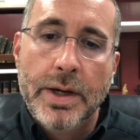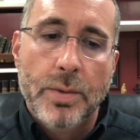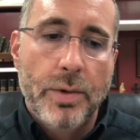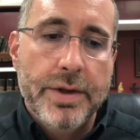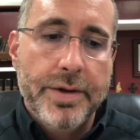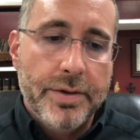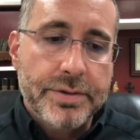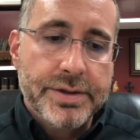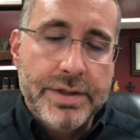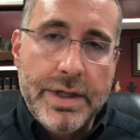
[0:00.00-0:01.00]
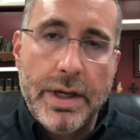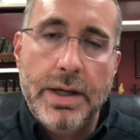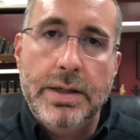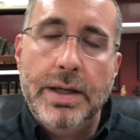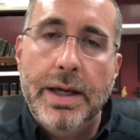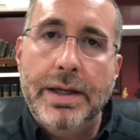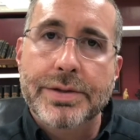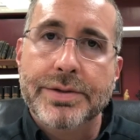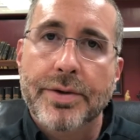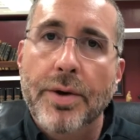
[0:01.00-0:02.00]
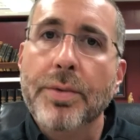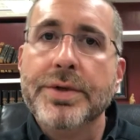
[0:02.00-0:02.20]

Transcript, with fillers: what they're seeing as the Holy